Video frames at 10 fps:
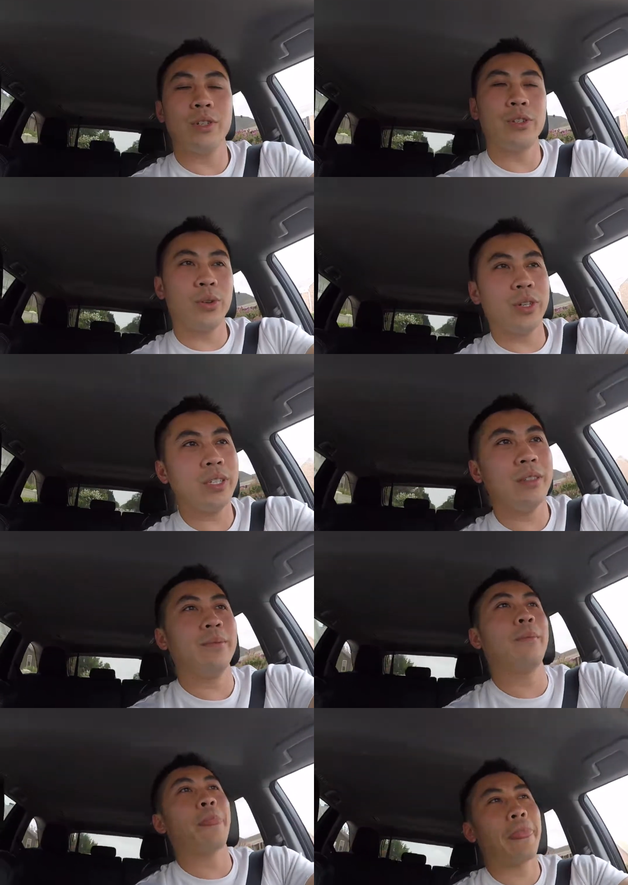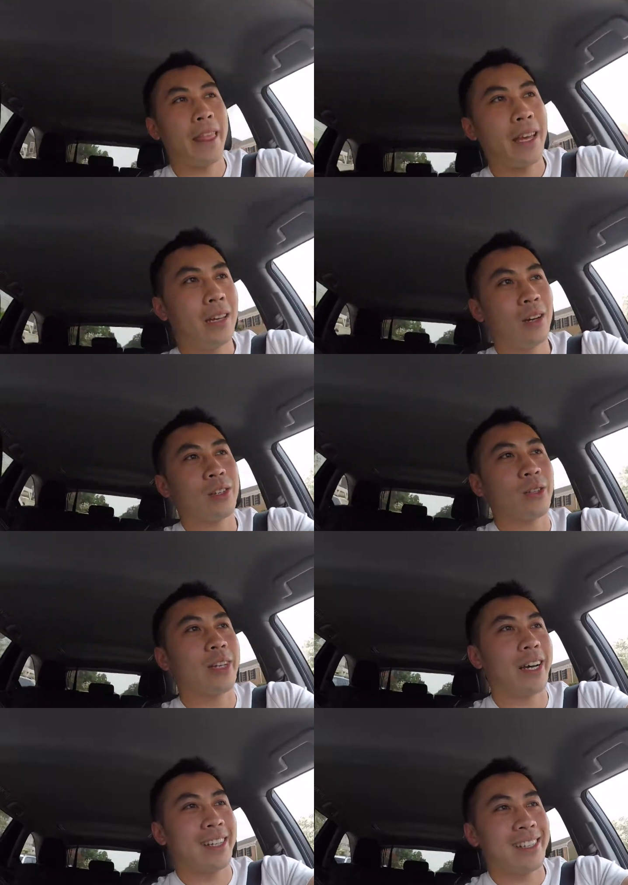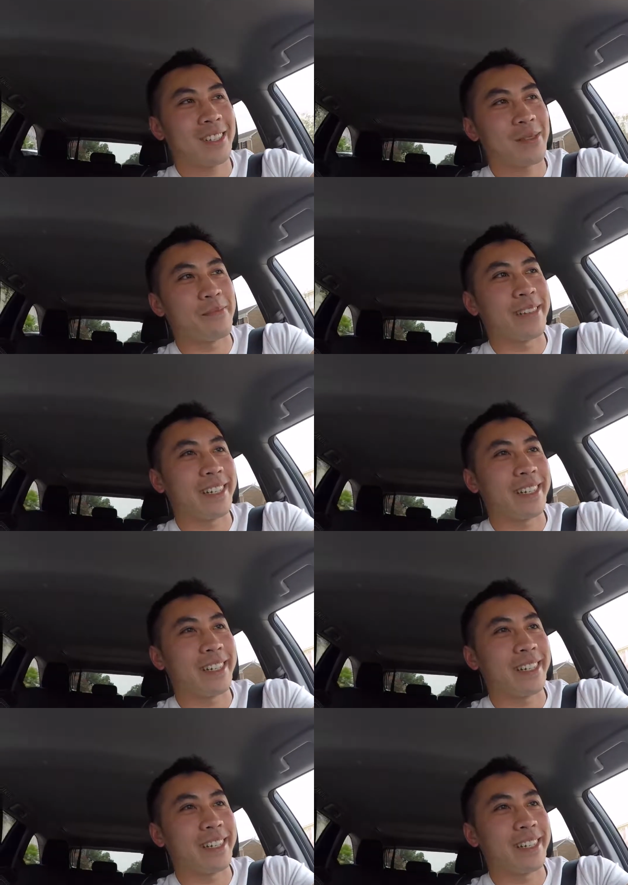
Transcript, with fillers: enjoyed it. And I also got some,